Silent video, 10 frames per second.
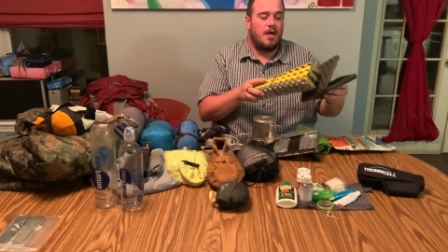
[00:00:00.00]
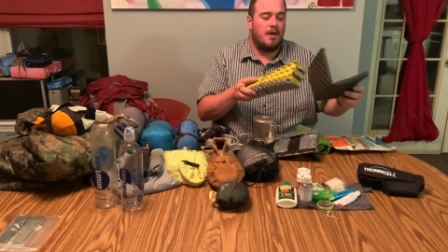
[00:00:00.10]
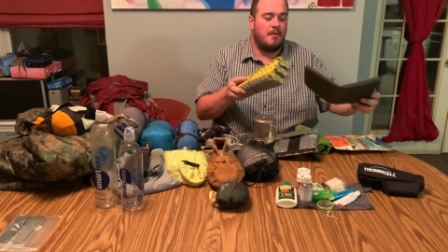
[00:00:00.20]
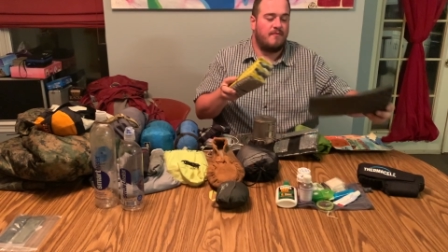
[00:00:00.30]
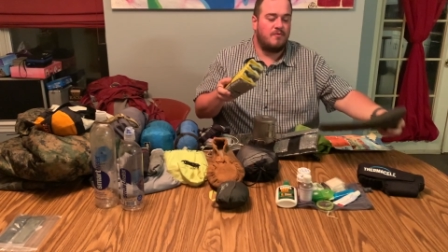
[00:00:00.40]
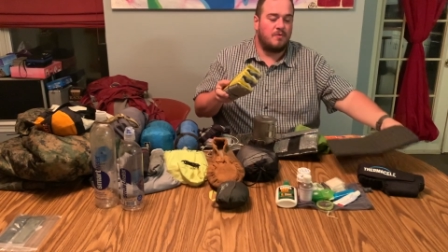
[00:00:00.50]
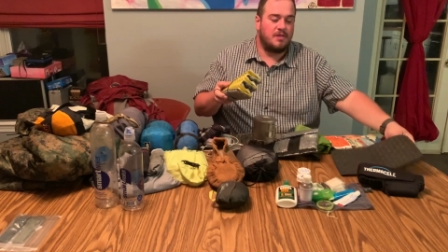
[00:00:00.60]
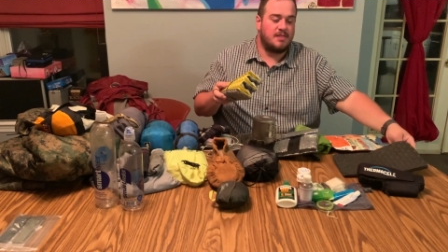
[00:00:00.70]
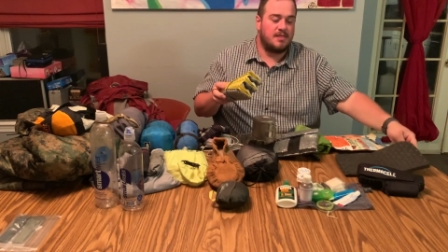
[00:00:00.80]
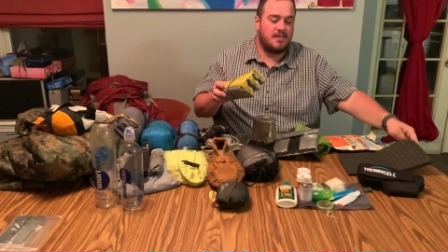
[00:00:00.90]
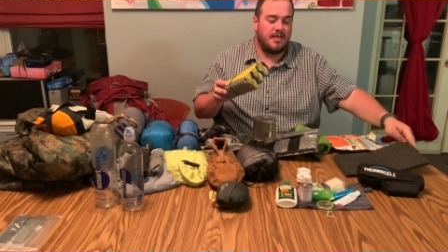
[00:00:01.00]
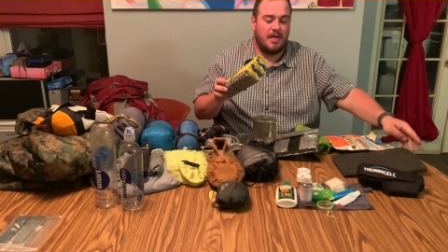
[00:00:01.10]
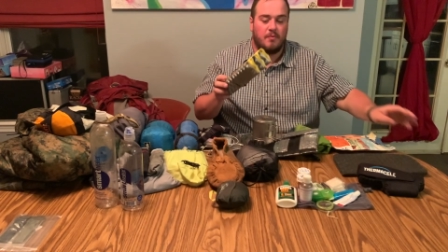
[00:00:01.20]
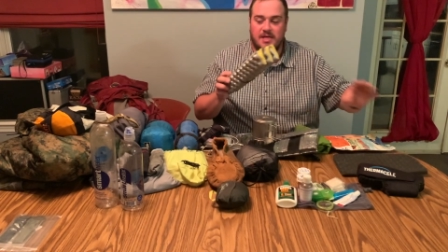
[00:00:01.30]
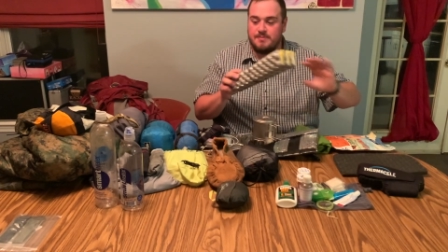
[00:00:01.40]
if you really cinch down that
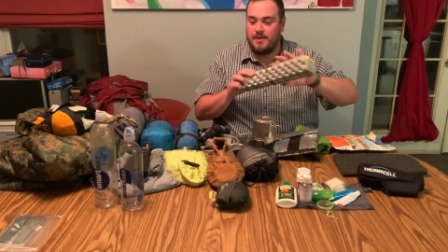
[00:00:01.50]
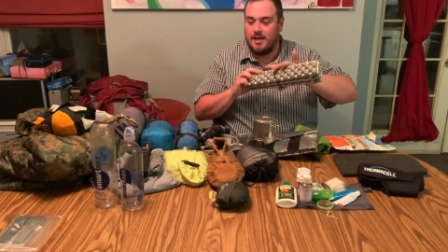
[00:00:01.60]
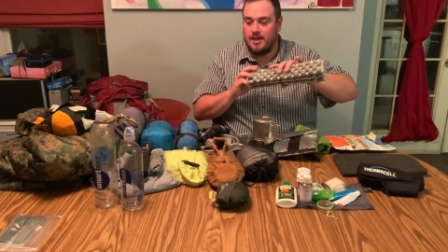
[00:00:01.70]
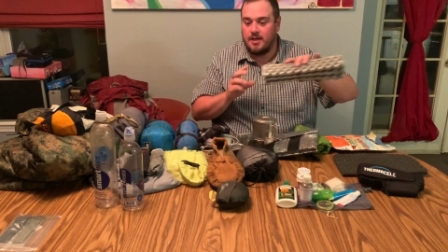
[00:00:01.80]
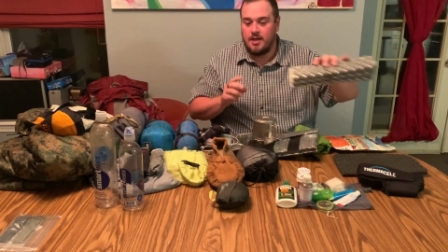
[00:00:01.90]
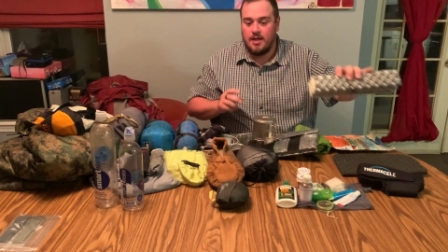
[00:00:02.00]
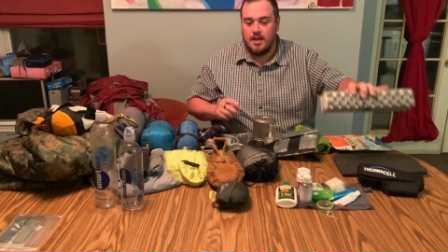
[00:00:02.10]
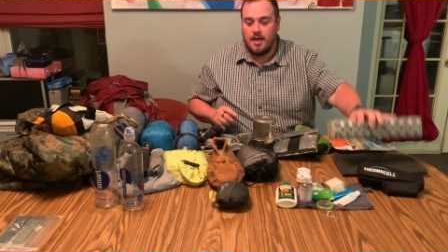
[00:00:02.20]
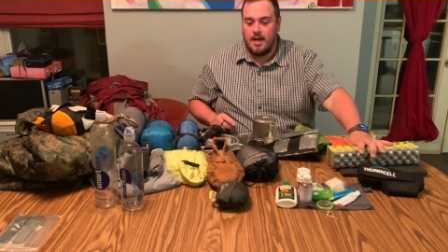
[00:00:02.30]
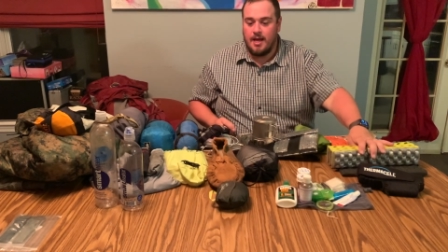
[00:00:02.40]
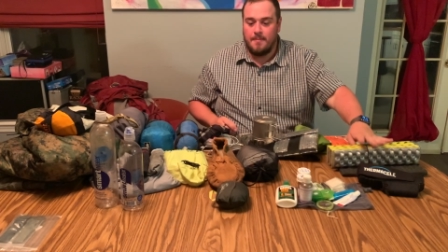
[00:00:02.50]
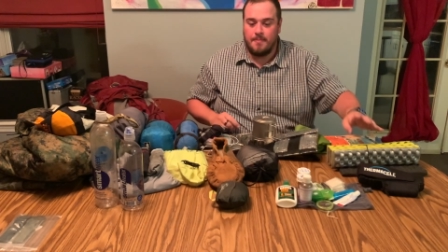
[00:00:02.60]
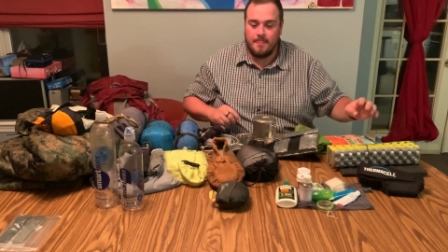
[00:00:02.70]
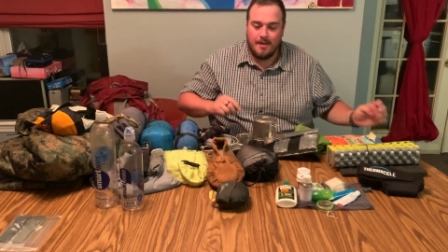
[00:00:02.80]
waist bag.